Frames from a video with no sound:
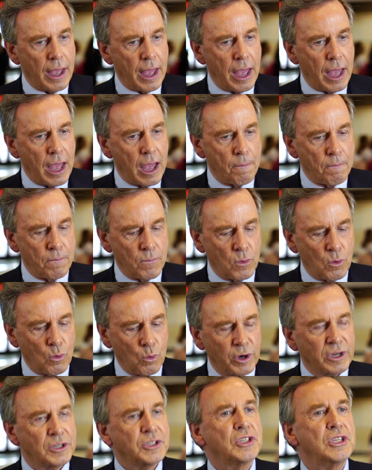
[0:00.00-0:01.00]
um,
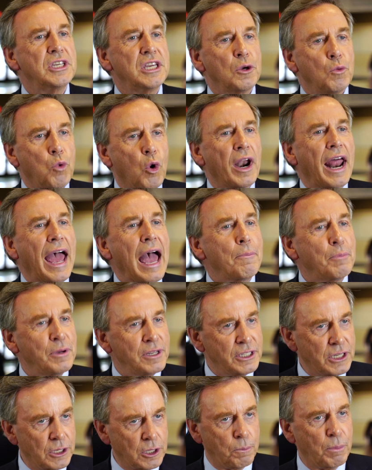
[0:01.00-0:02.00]
we're seeing what
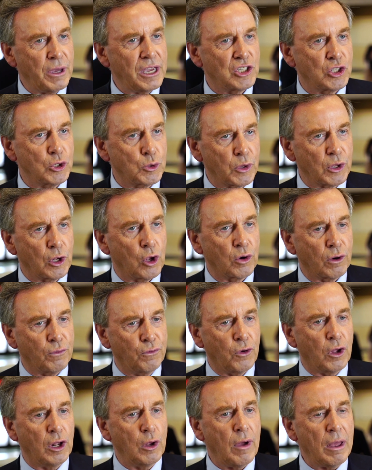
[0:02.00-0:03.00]
happened to the patients with longer
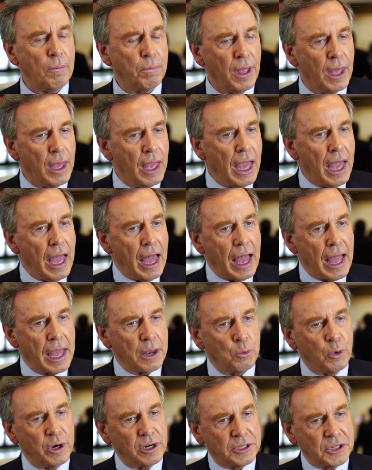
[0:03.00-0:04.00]
follow up,
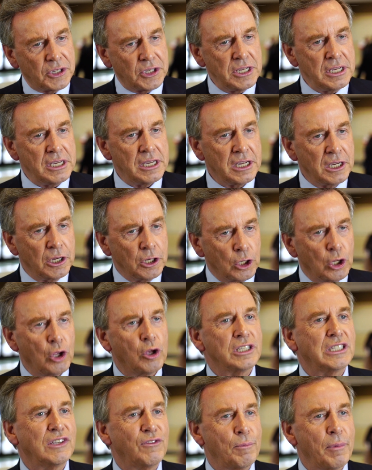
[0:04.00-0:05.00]
and we're seeing
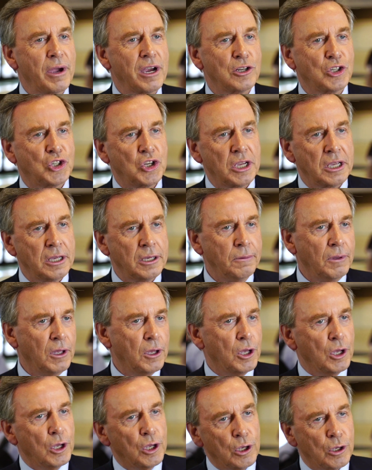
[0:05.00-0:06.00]
lots of emerging
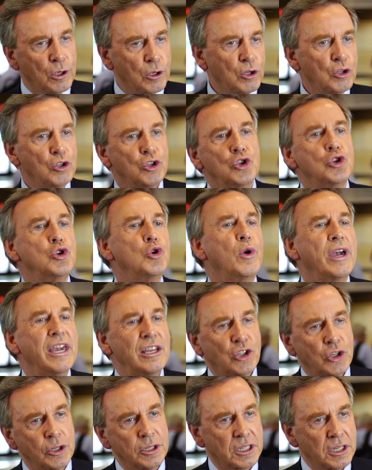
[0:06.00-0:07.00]
new
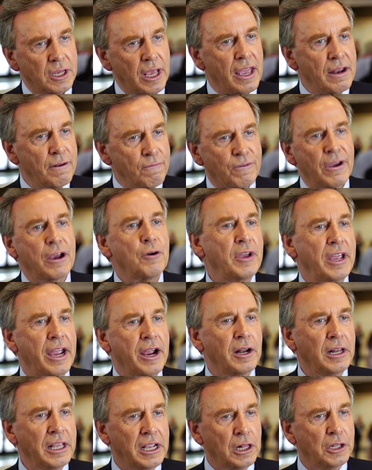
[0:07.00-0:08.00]
agents in very
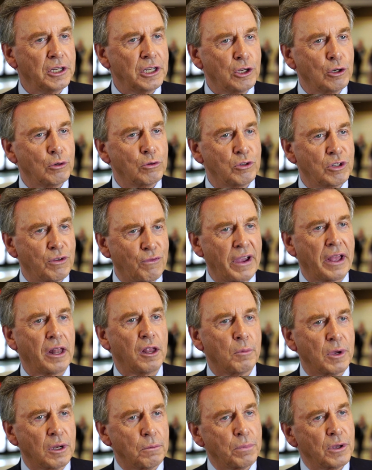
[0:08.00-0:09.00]
early clinical
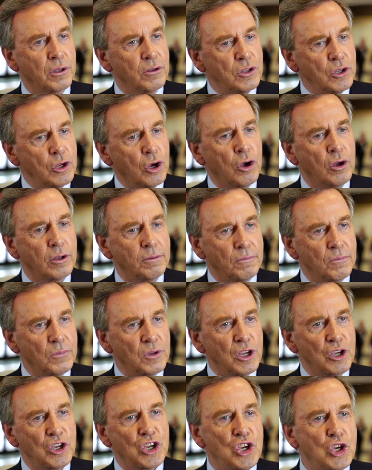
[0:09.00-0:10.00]
development, but not
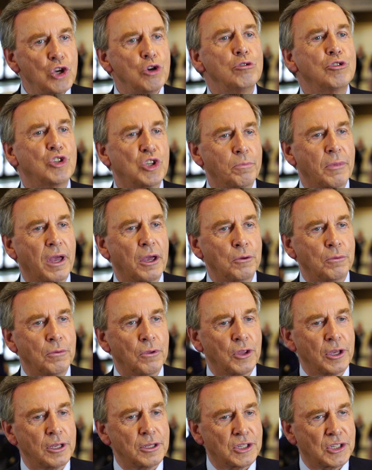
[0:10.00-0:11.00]
huge
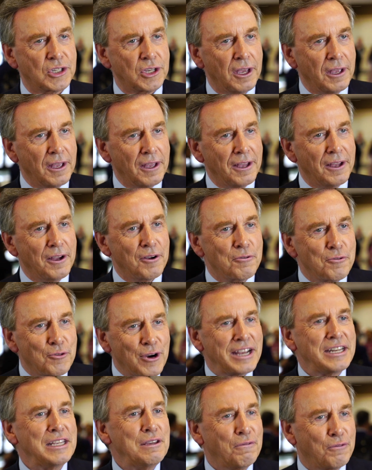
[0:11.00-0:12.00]
amount that's
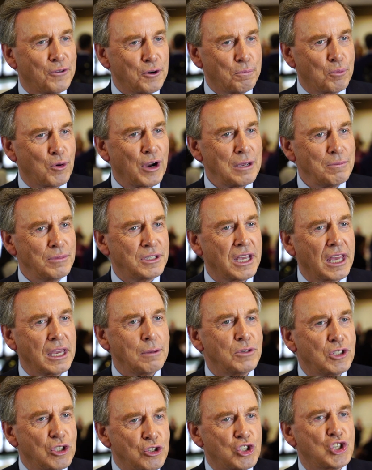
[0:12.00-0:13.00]
ready for prime
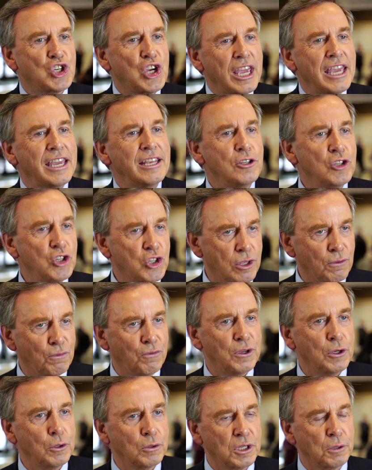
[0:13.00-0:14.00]
time to change the
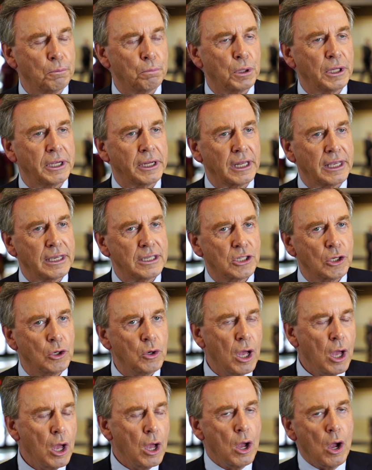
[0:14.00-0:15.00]
field completely. So